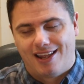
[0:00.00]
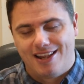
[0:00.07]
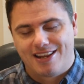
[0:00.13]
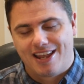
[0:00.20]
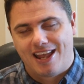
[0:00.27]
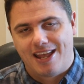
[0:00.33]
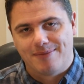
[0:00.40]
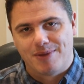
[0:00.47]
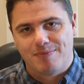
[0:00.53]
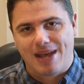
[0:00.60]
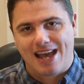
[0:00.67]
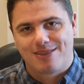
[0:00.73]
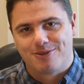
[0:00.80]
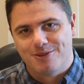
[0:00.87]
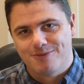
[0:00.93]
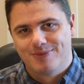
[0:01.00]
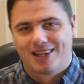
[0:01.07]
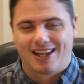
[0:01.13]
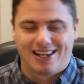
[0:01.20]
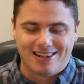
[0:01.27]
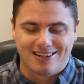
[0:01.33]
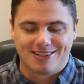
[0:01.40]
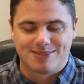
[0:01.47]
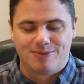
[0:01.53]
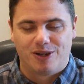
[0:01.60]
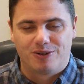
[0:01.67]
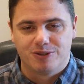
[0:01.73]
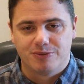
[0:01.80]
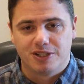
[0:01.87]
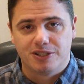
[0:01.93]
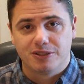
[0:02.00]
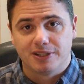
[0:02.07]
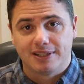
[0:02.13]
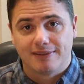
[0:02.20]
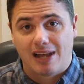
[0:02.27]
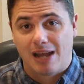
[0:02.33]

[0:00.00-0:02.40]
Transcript: aka my bathroom. I need a small room to do it.